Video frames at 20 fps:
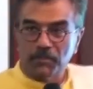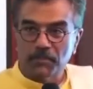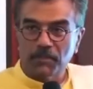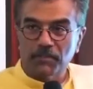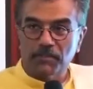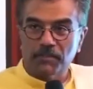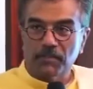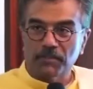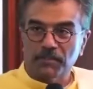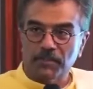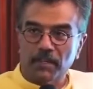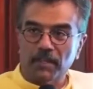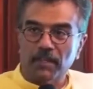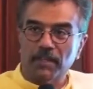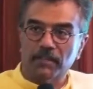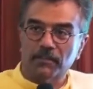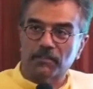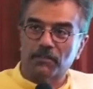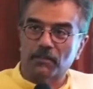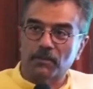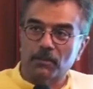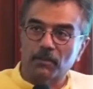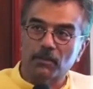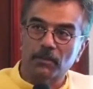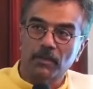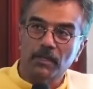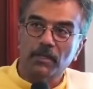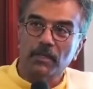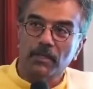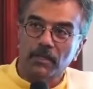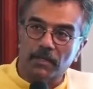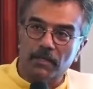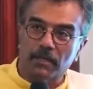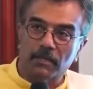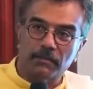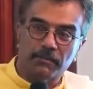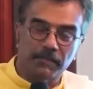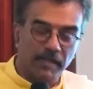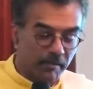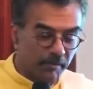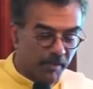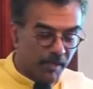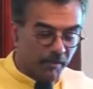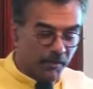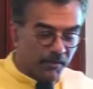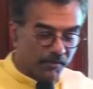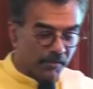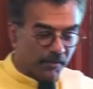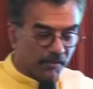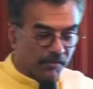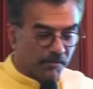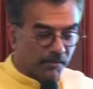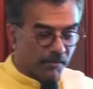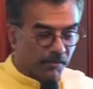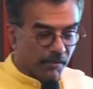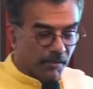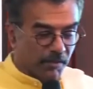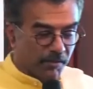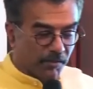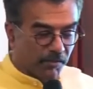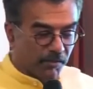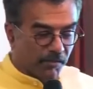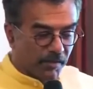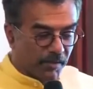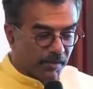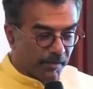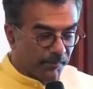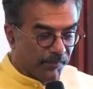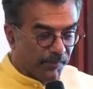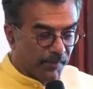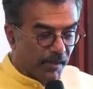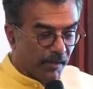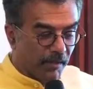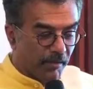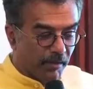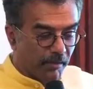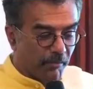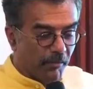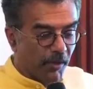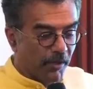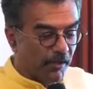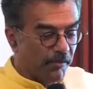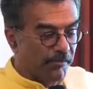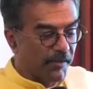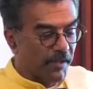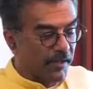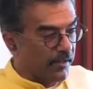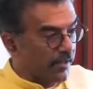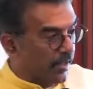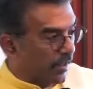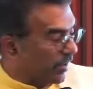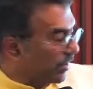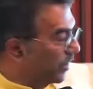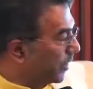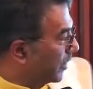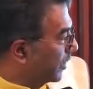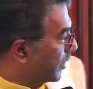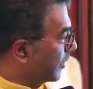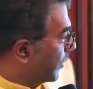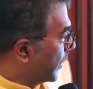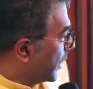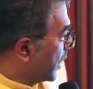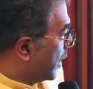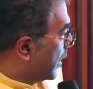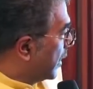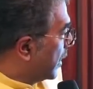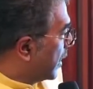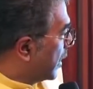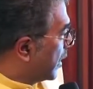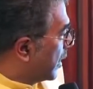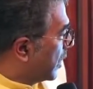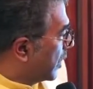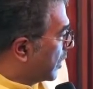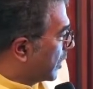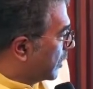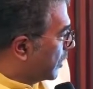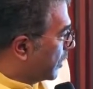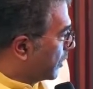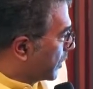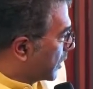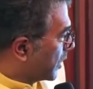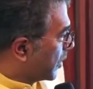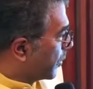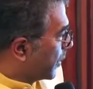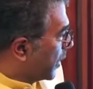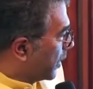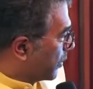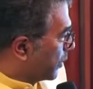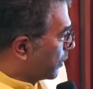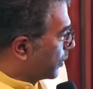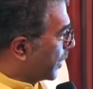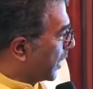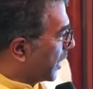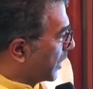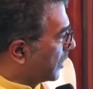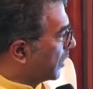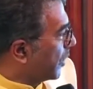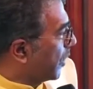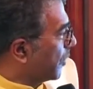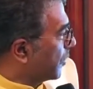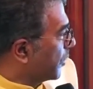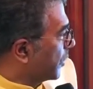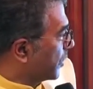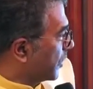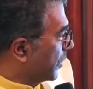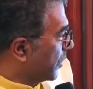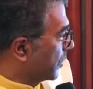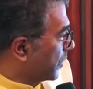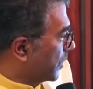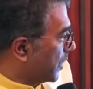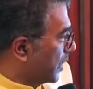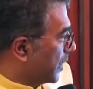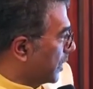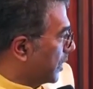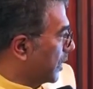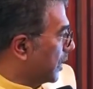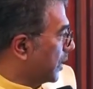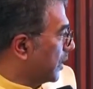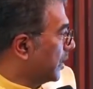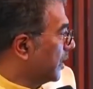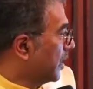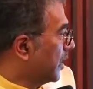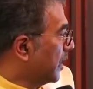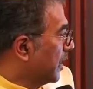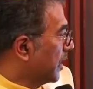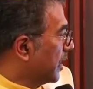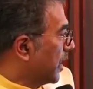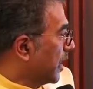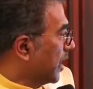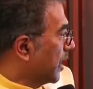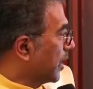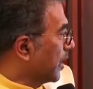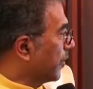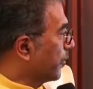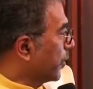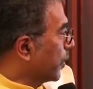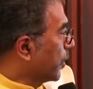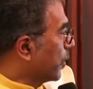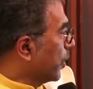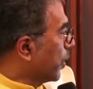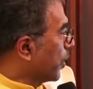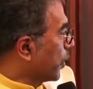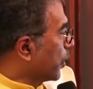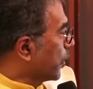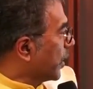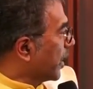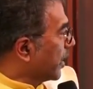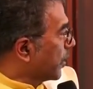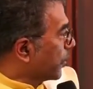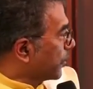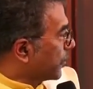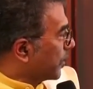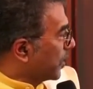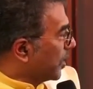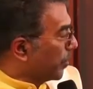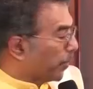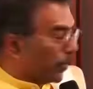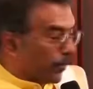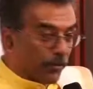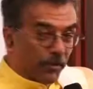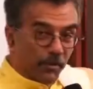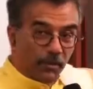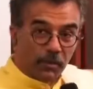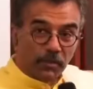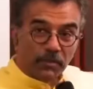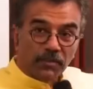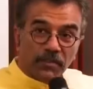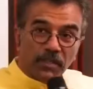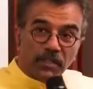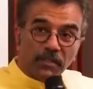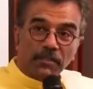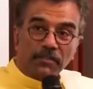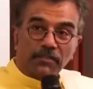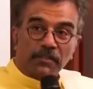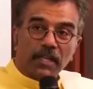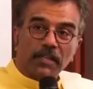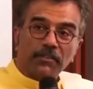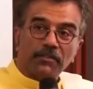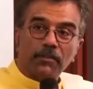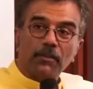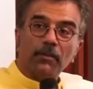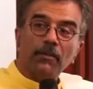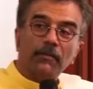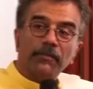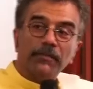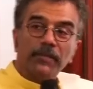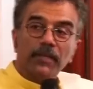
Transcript: business resilience to family business. So I just modified that here. These are the places we had the offices, and if you go today to Singapore, you will see the statue